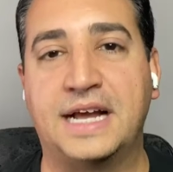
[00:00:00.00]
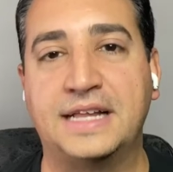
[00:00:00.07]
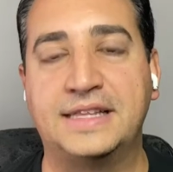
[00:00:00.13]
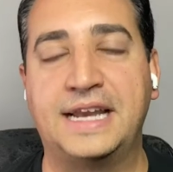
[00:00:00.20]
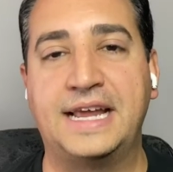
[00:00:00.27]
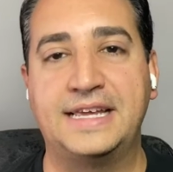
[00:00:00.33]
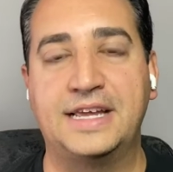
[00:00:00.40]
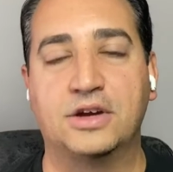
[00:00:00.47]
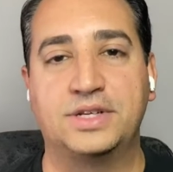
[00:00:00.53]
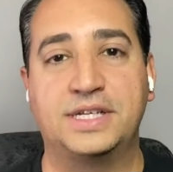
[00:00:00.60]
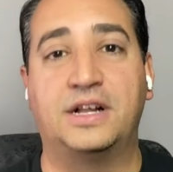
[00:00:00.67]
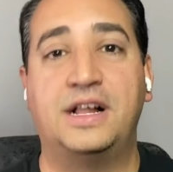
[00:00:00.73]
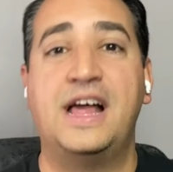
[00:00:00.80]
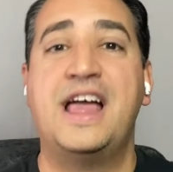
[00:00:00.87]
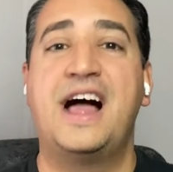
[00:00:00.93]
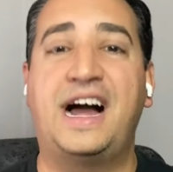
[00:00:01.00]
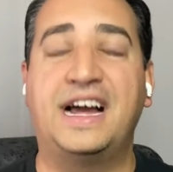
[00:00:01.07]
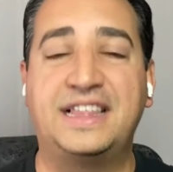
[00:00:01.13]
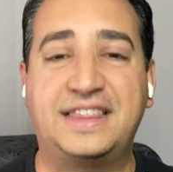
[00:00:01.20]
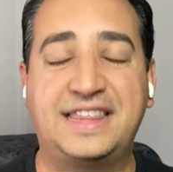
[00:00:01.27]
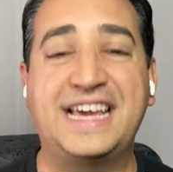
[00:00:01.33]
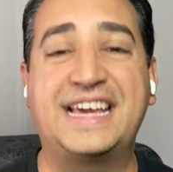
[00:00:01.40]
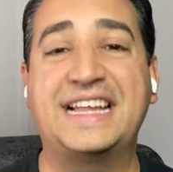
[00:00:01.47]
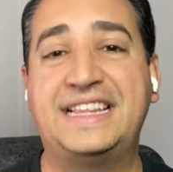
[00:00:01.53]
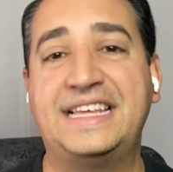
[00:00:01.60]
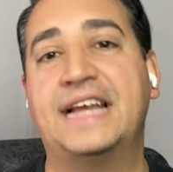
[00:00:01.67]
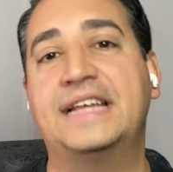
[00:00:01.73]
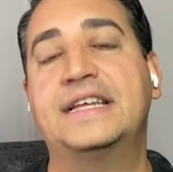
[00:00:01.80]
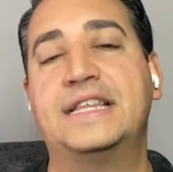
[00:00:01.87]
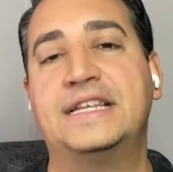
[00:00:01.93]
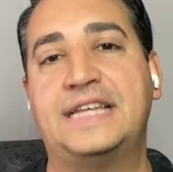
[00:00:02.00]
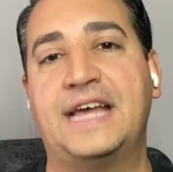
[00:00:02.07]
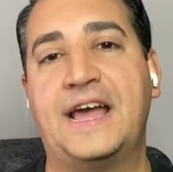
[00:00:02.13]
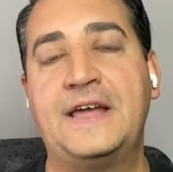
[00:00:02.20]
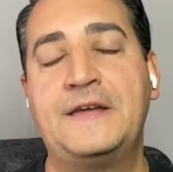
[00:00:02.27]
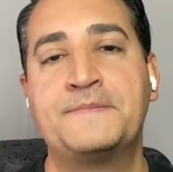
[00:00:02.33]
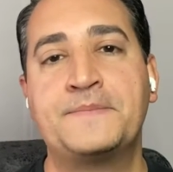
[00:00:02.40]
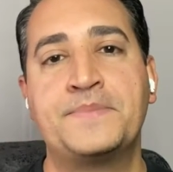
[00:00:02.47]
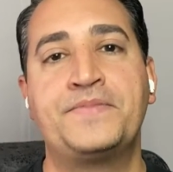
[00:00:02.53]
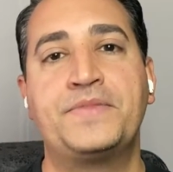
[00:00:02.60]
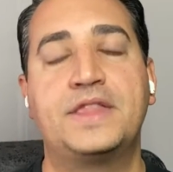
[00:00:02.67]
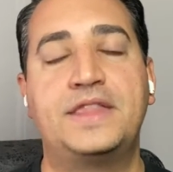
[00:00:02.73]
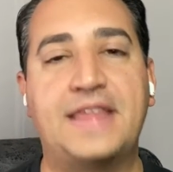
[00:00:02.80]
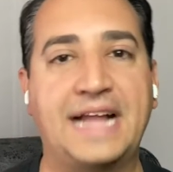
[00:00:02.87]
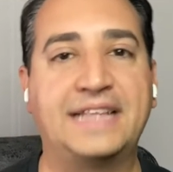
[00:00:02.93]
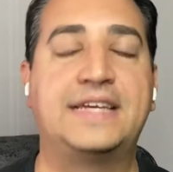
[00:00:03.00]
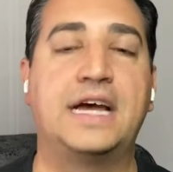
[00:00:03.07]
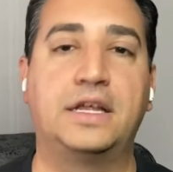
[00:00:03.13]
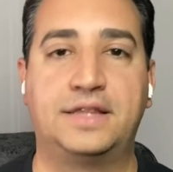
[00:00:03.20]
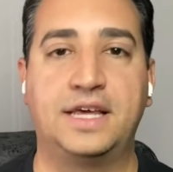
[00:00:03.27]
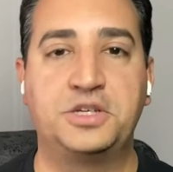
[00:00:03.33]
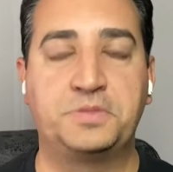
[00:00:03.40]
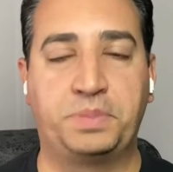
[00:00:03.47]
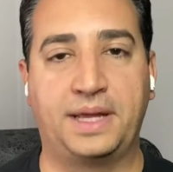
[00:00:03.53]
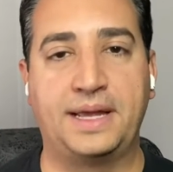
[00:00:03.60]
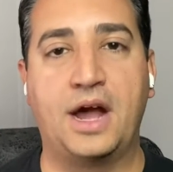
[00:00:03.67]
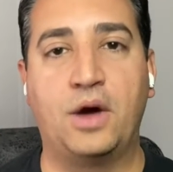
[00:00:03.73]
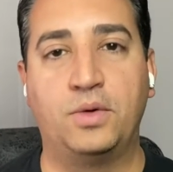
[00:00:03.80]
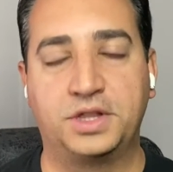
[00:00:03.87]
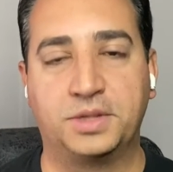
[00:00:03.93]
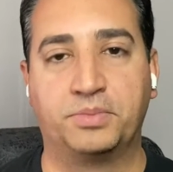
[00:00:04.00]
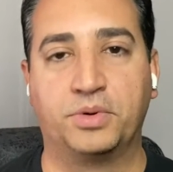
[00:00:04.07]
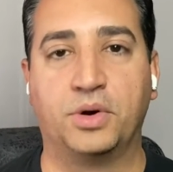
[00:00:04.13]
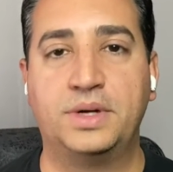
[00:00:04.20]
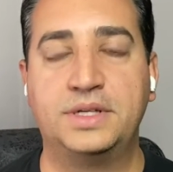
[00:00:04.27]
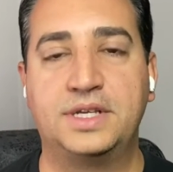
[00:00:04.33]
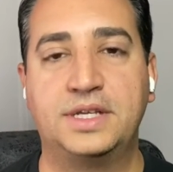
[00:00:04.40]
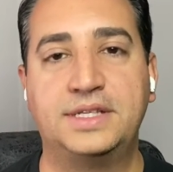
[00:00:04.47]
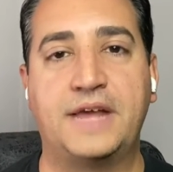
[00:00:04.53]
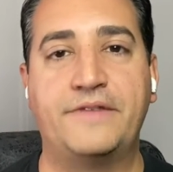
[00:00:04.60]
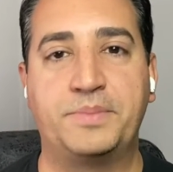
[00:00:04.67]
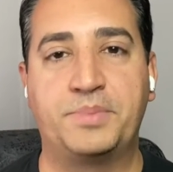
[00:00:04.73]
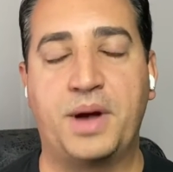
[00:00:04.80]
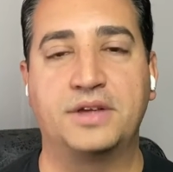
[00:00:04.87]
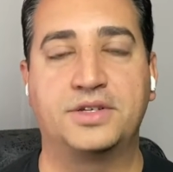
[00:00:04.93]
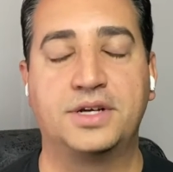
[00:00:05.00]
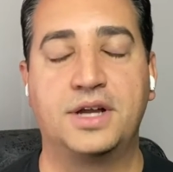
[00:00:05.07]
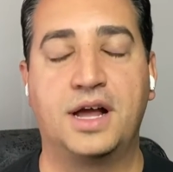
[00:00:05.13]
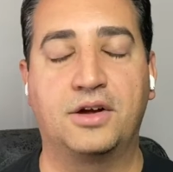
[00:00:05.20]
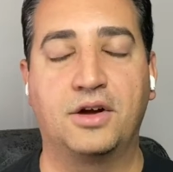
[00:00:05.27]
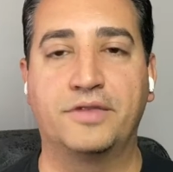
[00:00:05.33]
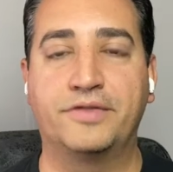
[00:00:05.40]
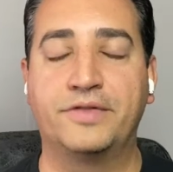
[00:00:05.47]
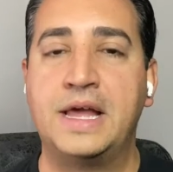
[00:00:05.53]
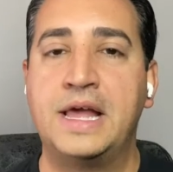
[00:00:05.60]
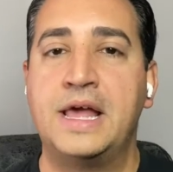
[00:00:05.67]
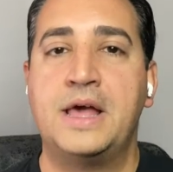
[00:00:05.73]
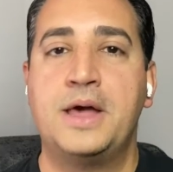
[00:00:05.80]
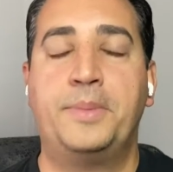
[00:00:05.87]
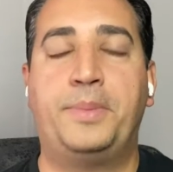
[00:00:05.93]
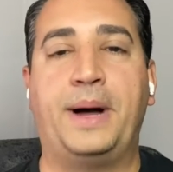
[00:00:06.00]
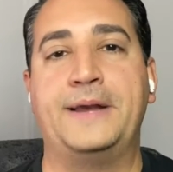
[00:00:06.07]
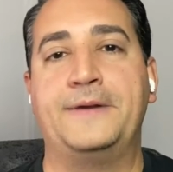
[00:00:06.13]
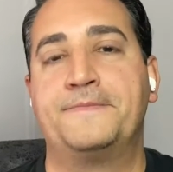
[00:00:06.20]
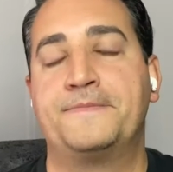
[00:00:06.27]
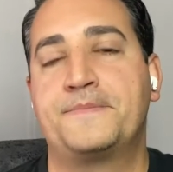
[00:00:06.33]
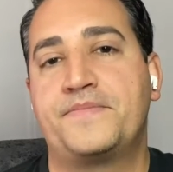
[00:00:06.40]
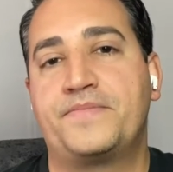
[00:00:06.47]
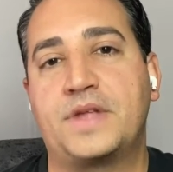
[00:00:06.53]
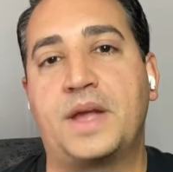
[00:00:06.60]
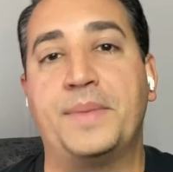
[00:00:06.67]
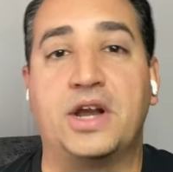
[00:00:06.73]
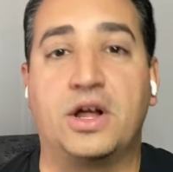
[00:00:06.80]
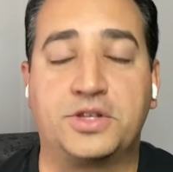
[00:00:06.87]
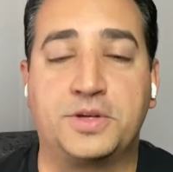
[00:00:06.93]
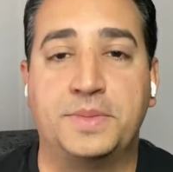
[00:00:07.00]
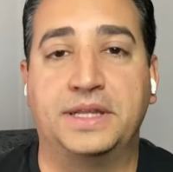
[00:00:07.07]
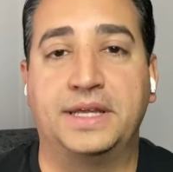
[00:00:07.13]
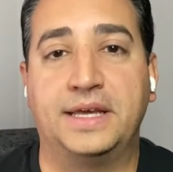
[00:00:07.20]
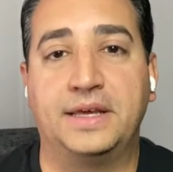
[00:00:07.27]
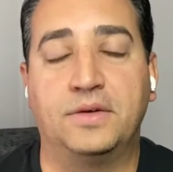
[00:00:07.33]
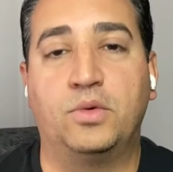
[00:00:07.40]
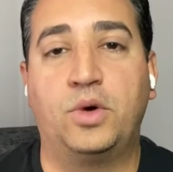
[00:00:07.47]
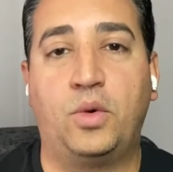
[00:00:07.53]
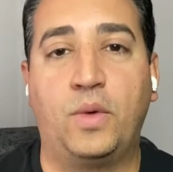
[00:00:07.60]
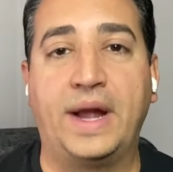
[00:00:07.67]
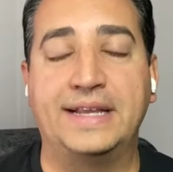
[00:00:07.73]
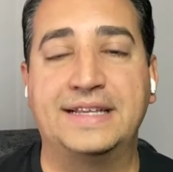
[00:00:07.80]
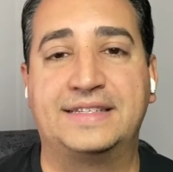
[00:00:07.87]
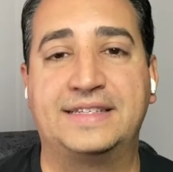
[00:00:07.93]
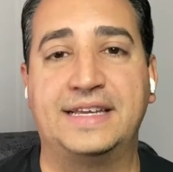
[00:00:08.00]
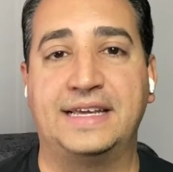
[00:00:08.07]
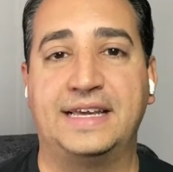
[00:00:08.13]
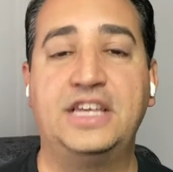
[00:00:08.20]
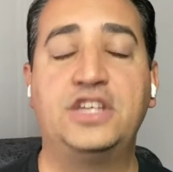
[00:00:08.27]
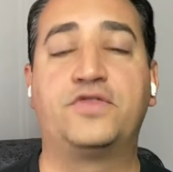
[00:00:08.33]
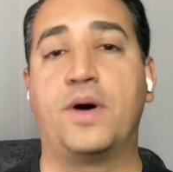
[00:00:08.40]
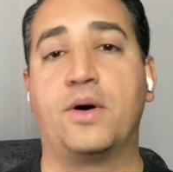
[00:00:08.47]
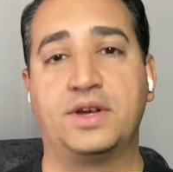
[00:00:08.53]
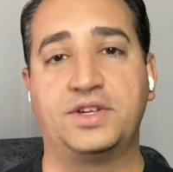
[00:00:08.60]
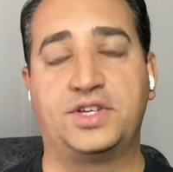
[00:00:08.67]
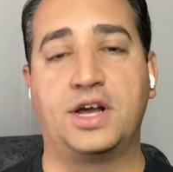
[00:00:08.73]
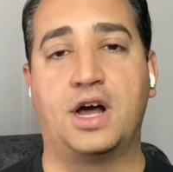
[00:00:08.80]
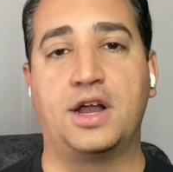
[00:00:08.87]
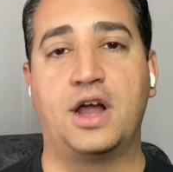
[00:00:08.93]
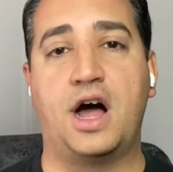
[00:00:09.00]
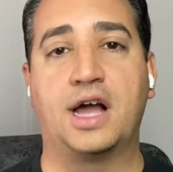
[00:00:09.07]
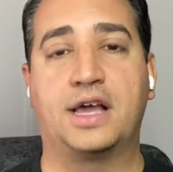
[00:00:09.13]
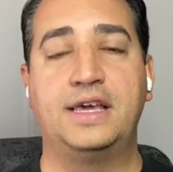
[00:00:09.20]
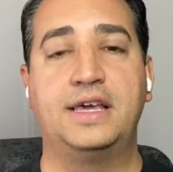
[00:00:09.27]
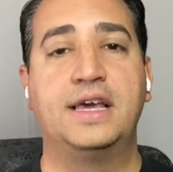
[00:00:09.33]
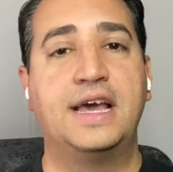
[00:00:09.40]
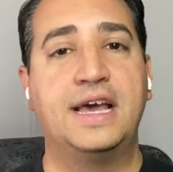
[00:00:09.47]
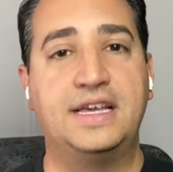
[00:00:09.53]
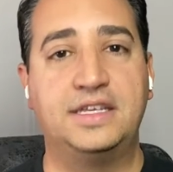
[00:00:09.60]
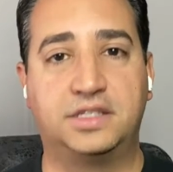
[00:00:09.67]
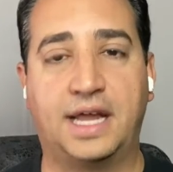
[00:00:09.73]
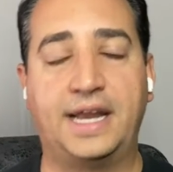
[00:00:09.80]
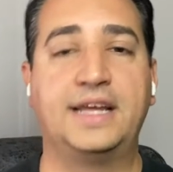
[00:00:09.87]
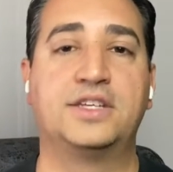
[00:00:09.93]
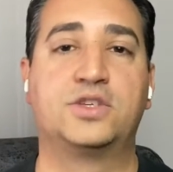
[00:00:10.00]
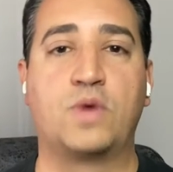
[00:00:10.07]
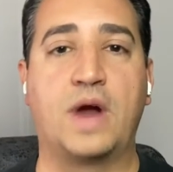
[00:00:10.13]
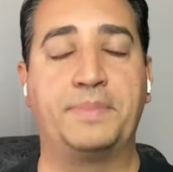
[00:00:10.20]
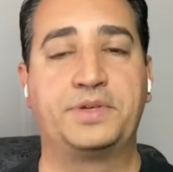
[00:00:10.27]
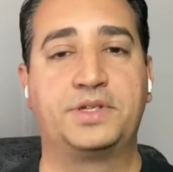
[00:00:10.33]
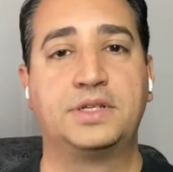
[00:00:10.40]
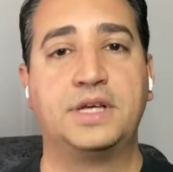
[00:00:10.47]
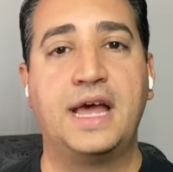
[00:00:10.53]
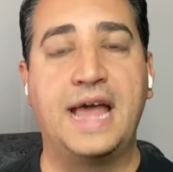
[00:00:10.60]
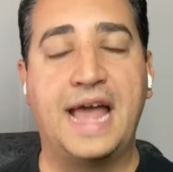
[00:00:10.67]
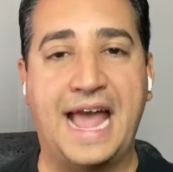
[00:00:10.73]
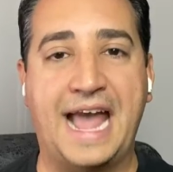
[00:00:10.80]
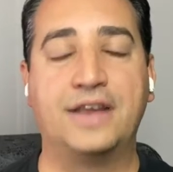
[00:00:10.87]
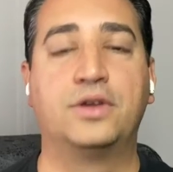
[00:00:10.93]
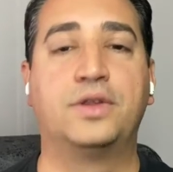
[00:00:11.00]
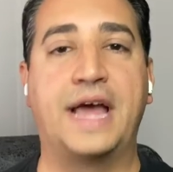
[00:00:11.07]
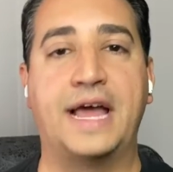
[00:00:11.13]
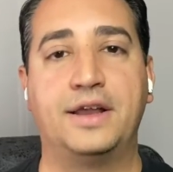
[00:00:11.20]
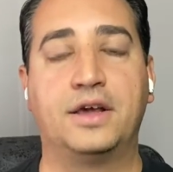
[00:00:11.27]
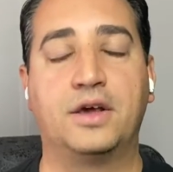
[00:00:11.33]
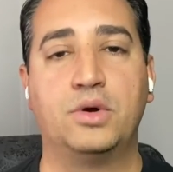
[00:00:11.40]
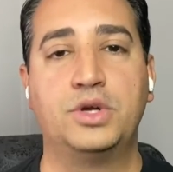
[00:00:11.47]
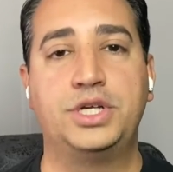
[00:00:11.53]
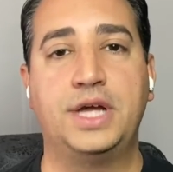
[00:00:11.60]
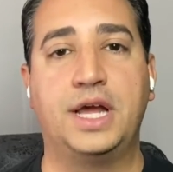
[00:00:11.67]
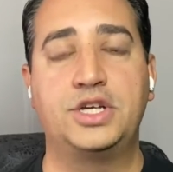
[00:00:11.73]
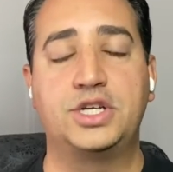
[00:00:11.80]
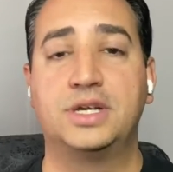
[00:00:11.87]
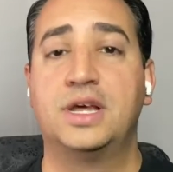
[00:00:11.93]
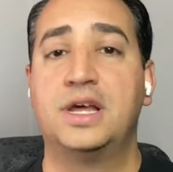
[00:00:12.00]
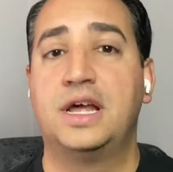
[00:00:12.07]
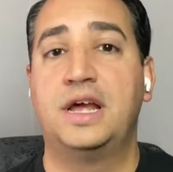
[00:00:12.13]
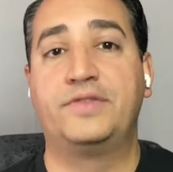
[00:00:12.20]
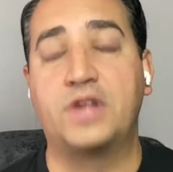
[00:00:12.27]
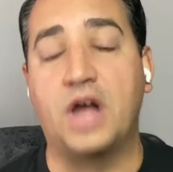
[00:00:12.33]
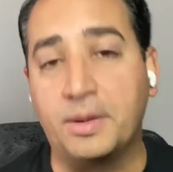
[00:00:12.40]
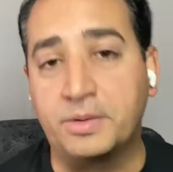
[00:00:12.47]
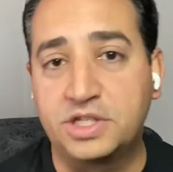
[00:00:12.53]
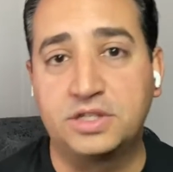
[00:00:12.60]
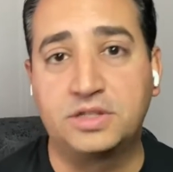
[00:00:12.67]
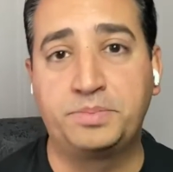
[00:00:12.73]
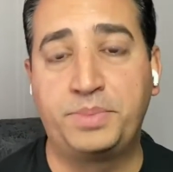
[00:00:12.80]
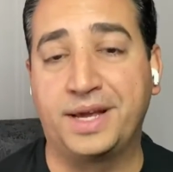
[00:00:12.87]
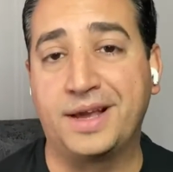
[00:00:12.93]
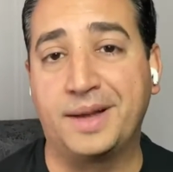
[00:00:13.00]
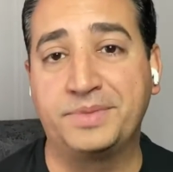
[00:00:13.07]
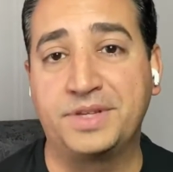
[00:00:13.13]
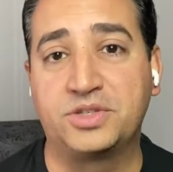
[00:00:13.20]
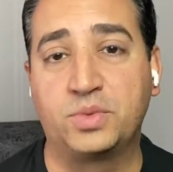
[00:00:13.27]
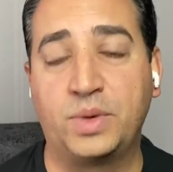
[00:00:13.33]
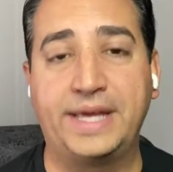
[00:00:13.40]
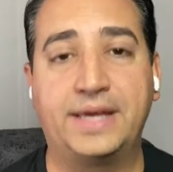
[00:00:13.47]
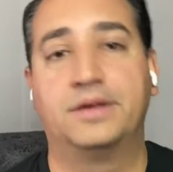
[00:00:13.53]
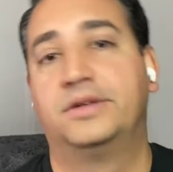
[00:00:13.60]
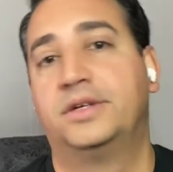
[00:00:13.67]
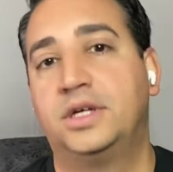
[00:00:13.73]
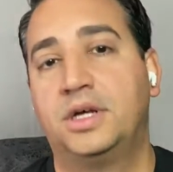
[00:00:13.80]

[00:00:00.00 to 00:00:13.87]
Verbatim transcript: signed an eight year deal. I think at the end of the day, that's how things play out with the Bruins and David Pasternakov. But I mean, ultimately, we'll wait and see. He's focusing on hockey. He's letting his reps handle that negotiation. If talks pick up this week,